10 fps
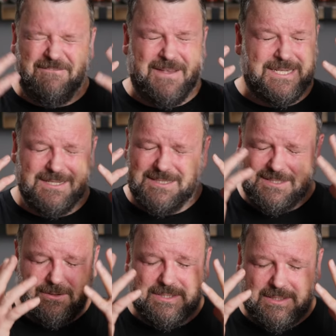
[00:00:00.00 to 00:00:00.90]
my face is
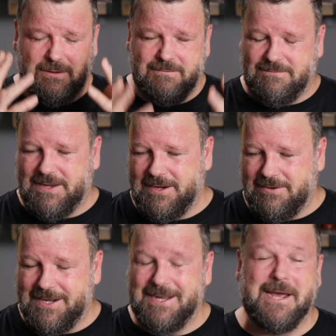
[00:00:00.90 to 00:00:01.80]
seriously on fire
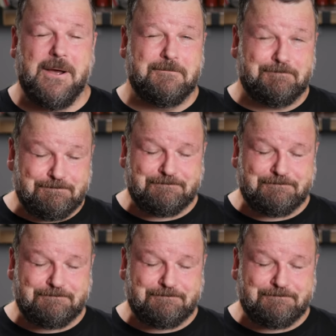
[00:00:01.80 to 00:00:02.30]
right now.